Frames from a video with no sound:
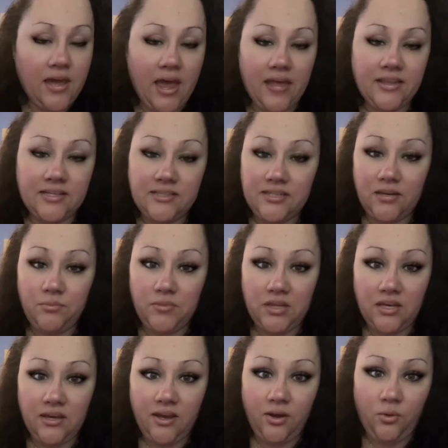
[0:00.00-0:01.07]
And the same
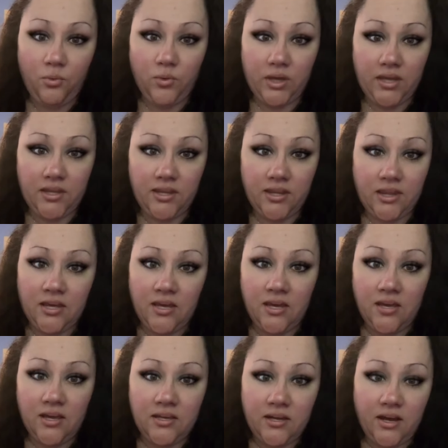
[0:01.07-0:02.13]
thing with
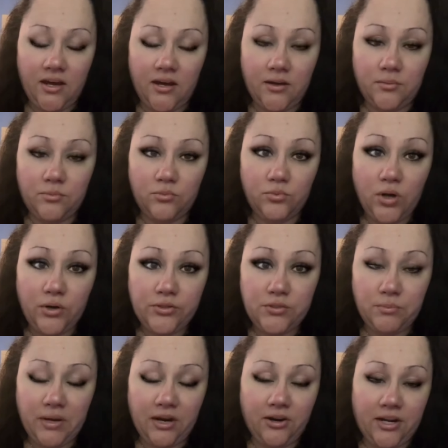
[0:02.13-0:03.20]

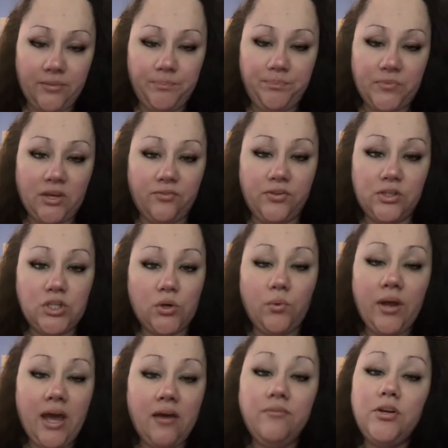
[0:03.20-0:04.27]
rosemary. If you don't
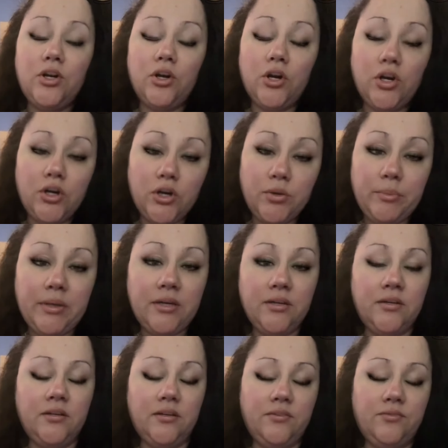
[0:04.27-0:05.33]
have an herb
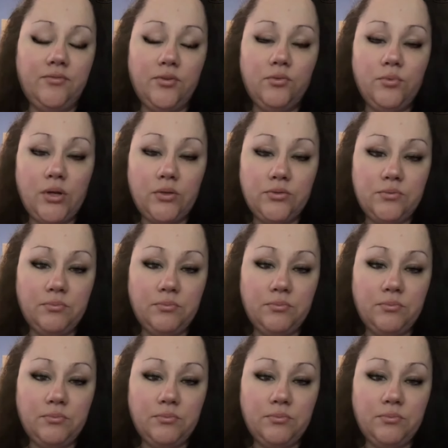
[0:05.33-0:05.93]
for